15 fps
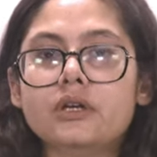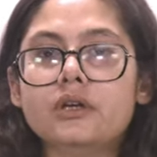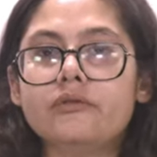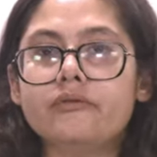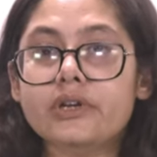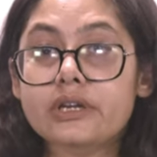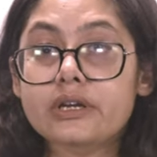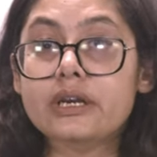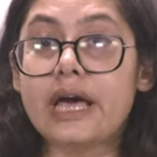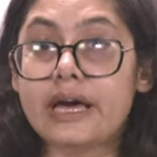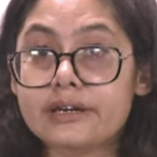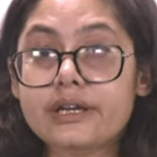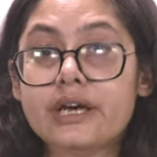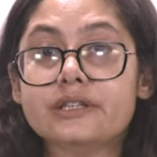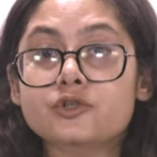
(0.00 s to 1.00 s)
When a land
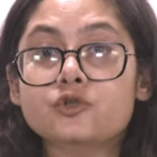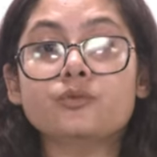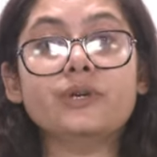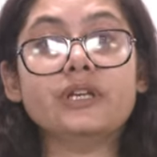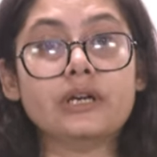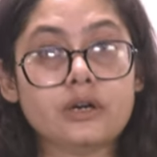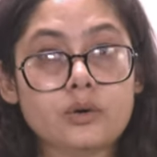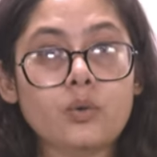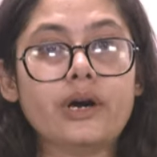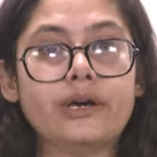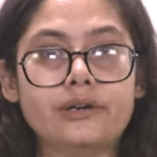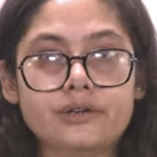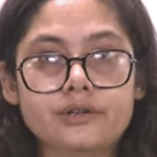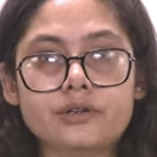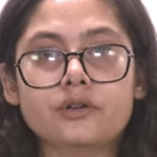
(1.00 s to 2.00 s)
has to be
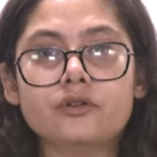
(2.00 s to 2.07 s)
acquired